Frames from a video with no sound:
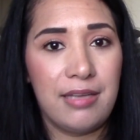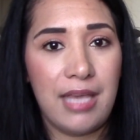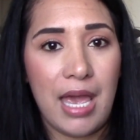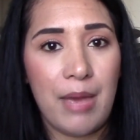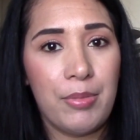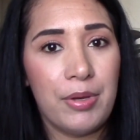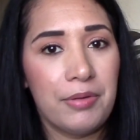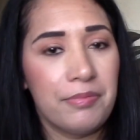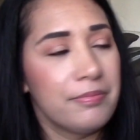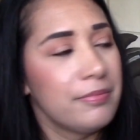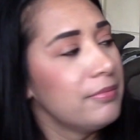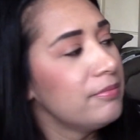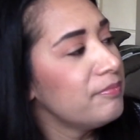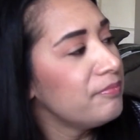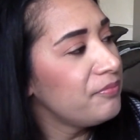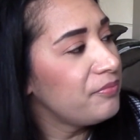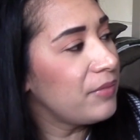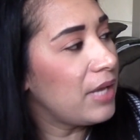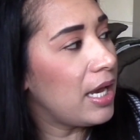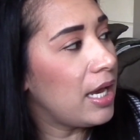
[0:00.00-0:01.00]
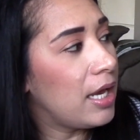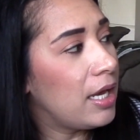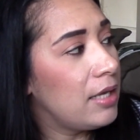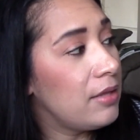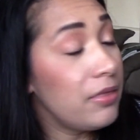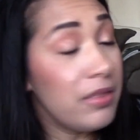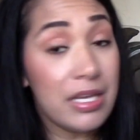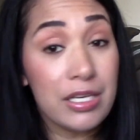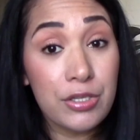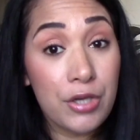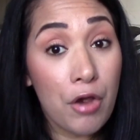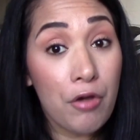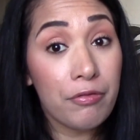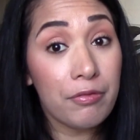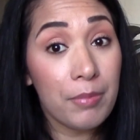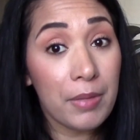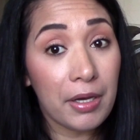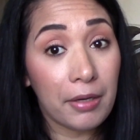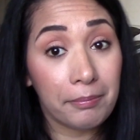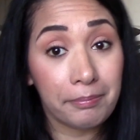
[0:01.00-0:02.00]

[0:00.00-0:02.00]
cabin. And things go from there.